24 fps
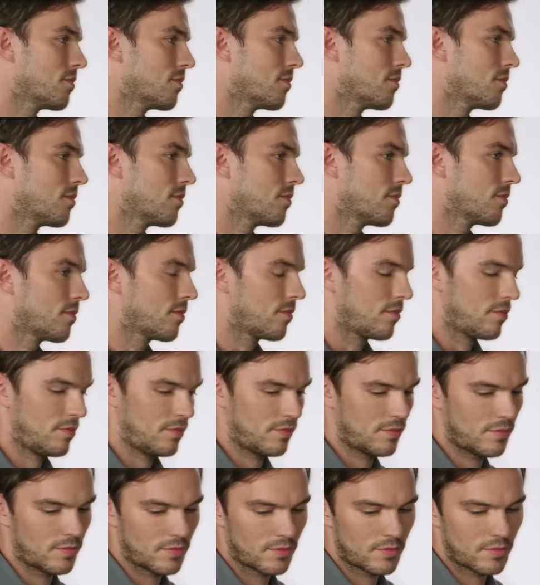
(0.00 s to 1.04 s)

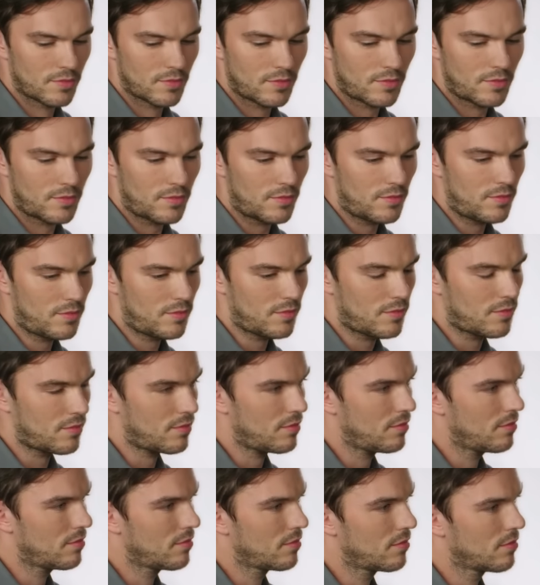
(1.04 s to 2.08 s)

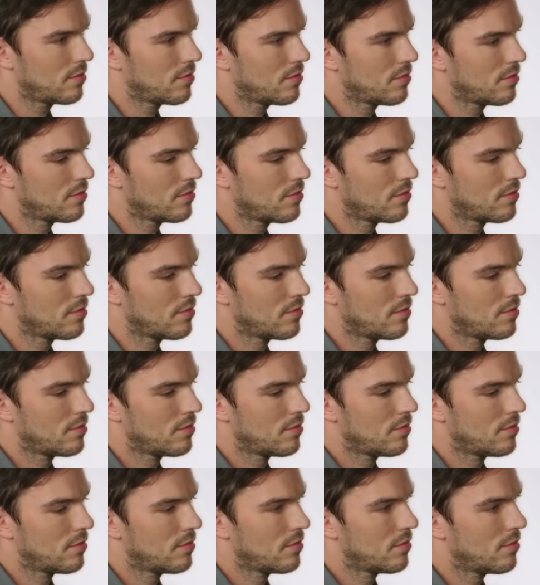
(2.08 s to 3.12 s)

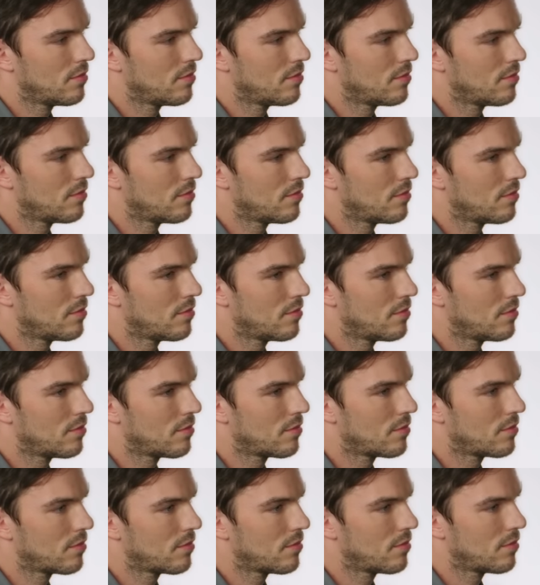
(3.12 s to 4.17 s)

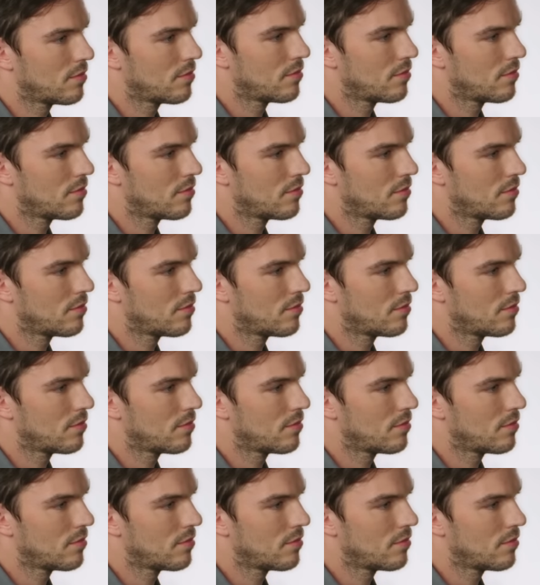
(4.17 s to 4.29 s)
The person shown says nothing.